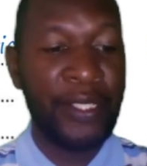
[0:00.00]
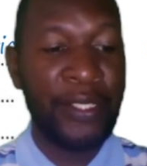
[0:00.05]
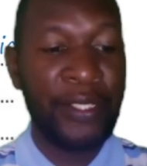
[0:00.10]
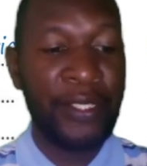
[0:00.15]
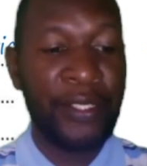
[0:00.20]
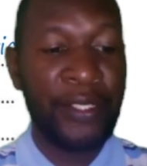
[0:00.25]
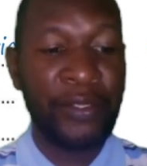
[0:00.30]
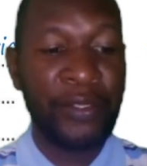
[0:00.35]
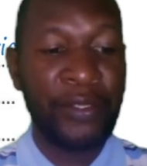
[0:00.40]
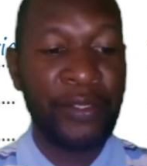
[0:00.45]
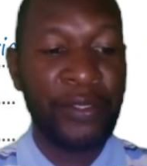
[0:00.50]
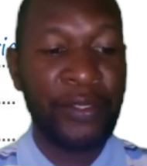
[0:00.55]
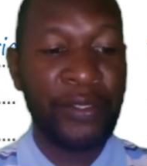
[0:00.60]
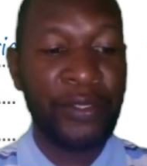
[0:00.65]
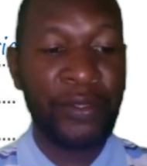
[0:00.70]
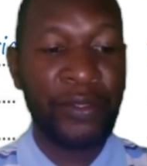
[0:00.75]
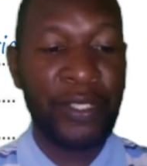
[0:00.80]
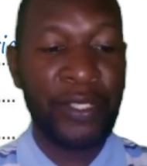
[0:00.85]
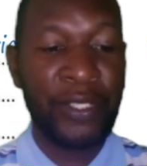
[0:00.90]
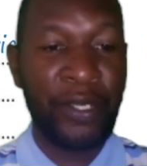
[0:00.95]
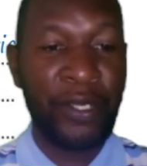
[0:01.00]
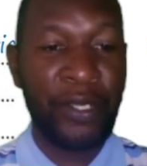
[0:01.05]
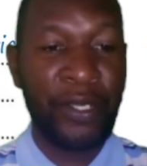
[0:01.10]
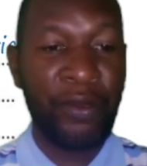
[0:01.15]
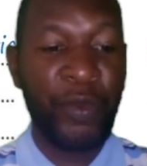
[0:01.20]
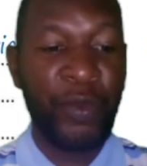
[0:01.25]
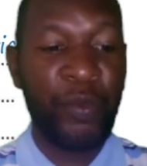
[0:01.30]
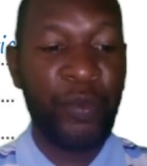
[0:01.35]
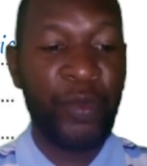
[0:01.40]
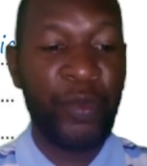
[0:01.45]
So the synovial
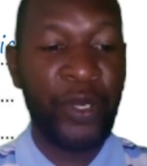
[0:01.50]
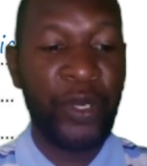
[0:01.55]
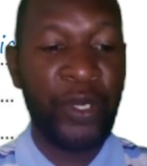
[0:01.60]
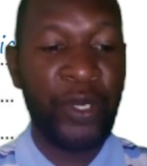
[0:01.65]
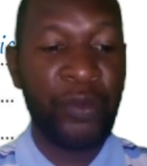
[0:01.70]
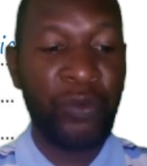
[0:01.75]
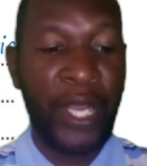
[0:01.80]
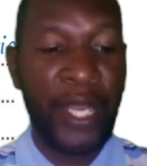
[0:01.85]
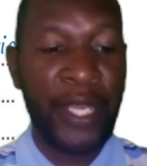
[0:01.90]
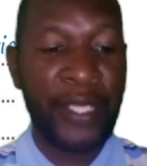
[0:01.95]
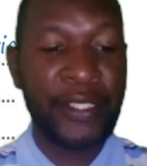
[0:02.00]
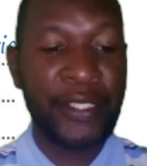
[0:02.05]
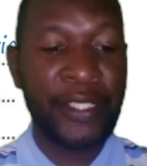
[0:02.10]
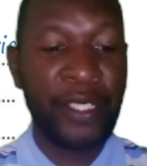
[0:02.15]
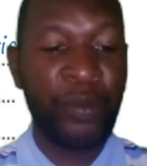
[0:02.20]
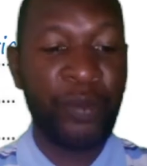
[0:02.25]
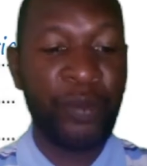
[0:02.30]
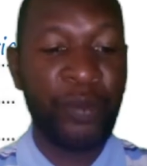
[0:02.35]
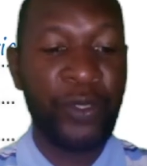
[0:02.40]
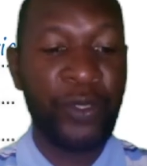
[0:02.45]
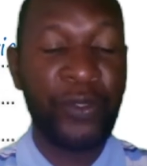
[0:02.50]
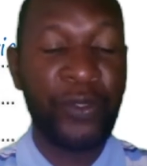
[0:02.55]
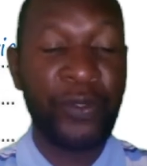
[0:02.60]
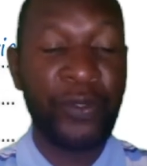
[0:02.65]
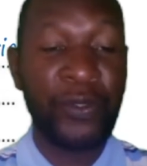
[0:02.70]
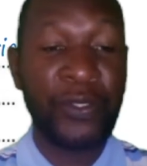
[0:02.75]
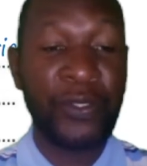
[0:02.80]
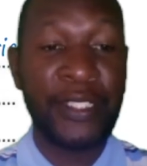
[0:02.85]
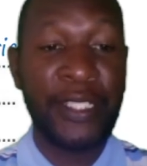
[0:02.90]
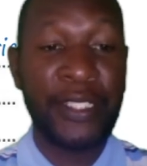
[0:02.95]
membrane will actually produce
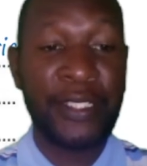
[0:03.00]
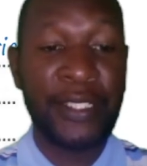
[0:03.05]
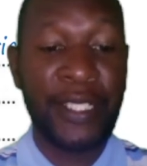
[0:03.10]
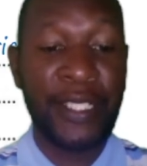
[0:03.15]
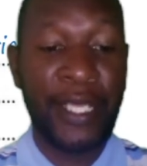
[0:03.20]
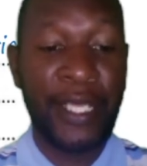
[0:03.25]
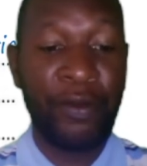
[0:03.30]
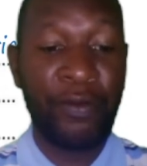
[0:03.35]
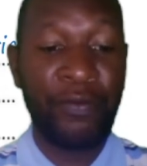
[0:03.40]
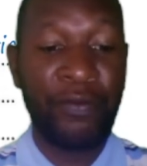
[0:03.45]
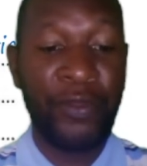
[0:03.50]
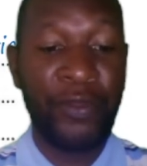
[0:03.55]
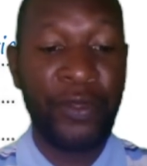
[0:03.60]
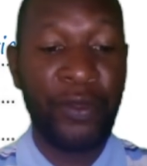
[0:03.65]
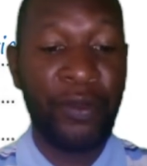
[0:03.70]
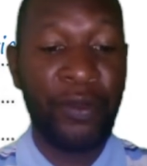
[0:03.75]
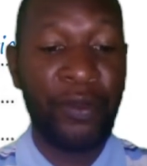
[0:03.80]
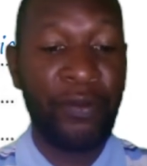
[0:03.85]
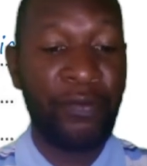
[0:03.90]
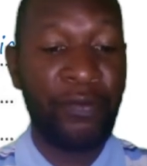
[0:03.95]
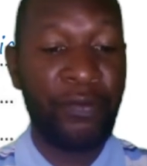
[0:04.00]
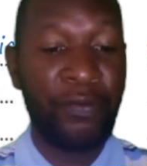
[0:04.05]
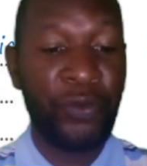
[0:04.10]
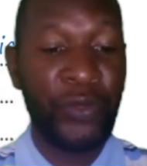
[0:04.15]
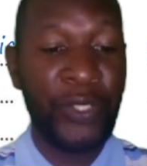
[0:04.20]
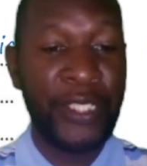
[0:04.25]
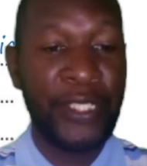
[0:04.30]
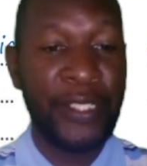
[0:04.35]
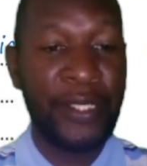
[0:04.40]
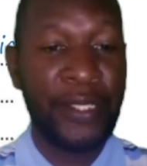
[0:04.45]
synovial
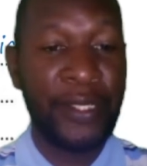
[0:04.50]
fluid.